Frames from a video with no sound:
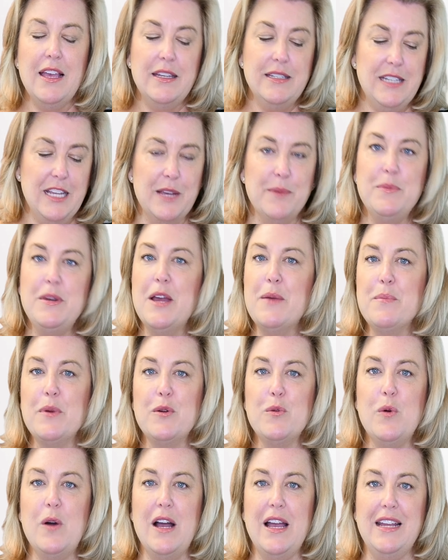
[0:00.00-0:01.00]
Tip
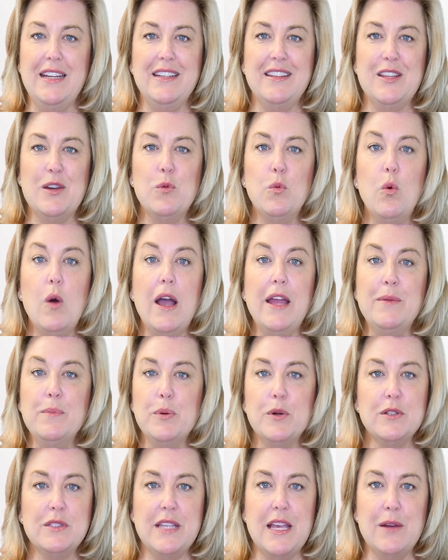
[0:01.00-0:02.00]
number one, the
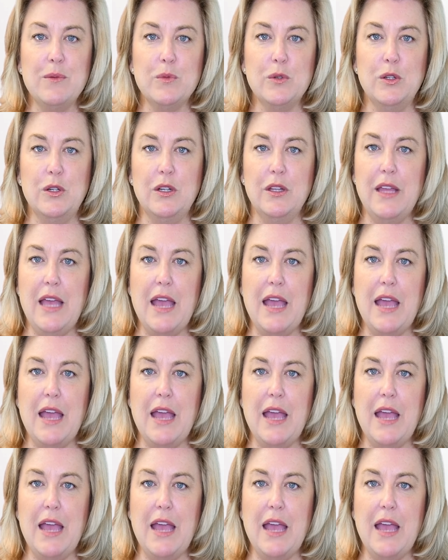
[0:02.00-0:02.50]
1% rule.